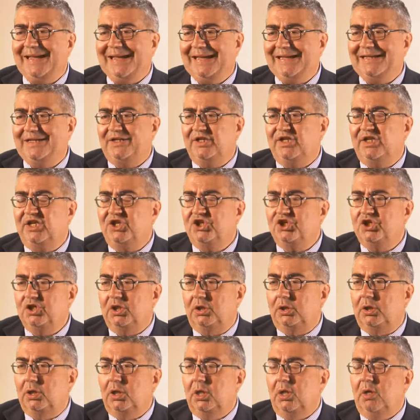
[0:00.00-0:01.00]
In
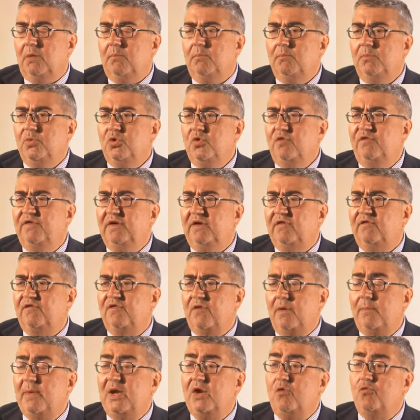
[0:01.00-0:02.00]
addition, moving
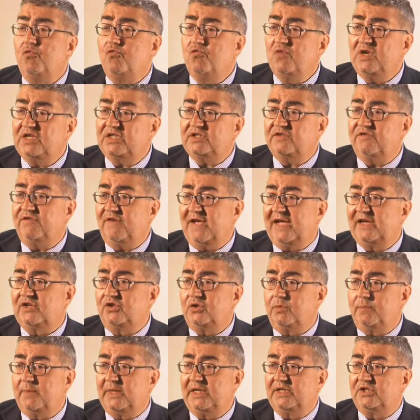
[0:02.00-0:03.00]
from a risk
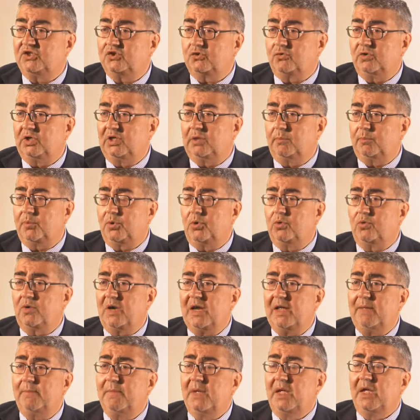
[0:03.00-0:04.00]
factor-based screening
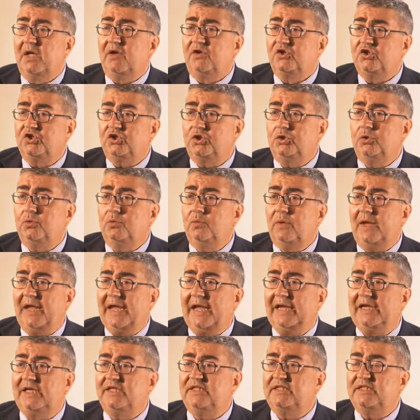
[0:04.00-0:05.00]
program to
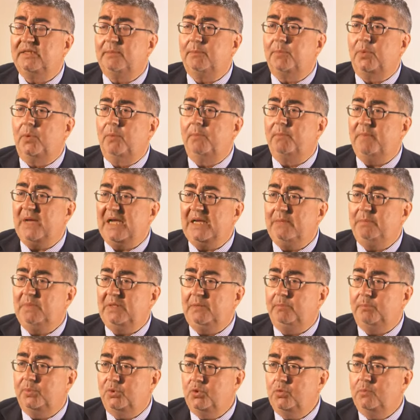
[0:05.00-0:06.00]
a simple
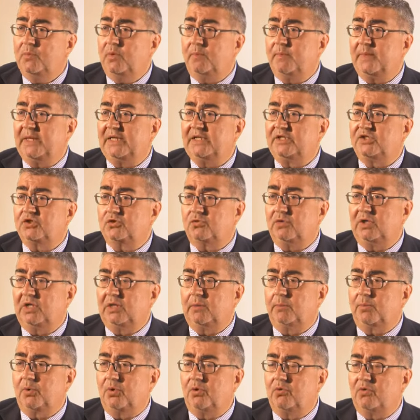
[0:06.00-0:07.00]
baby boomer-based
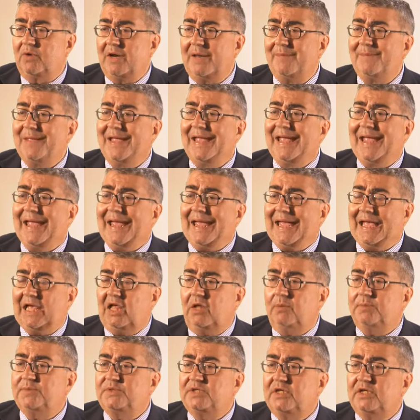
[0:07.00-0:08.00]
screening program
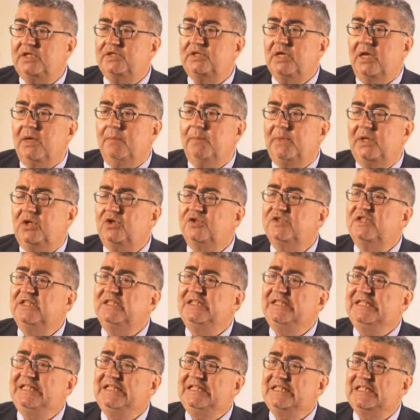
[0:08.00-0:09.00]
helps us because
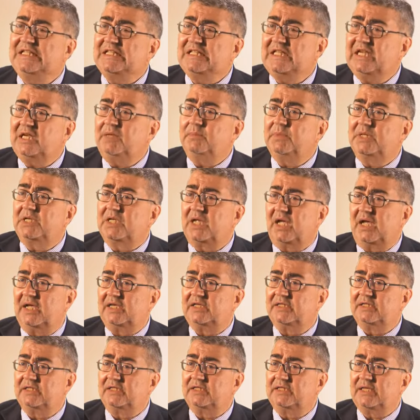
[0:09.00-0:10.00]
it
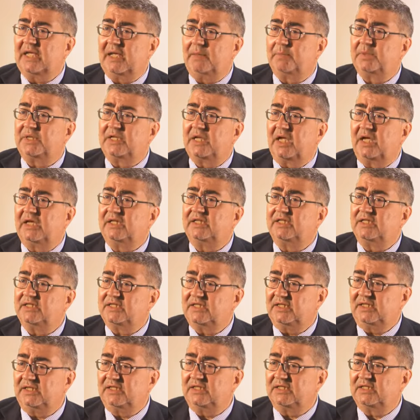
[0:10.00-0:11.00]
destigmatizes hepatitis
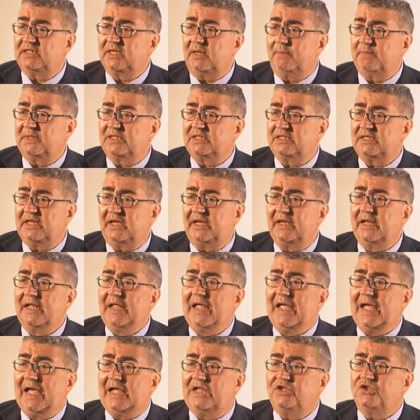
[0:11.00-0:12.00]
C to some extent.
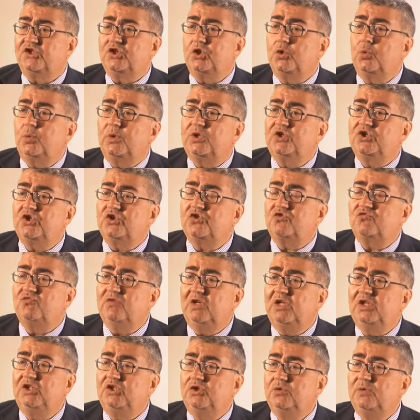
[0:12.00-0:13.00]
And so we're just
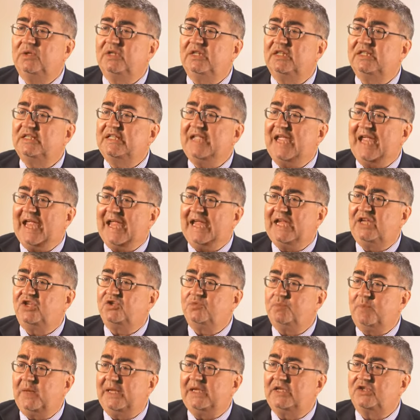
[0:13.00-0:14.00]
really doing this
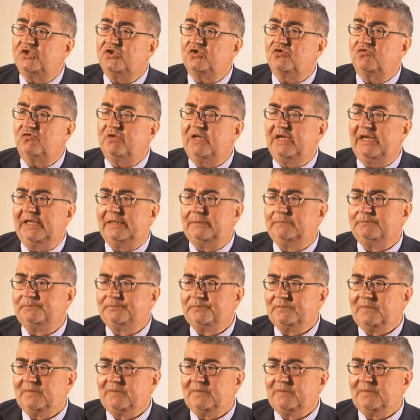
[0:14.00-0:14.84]
age-based screening.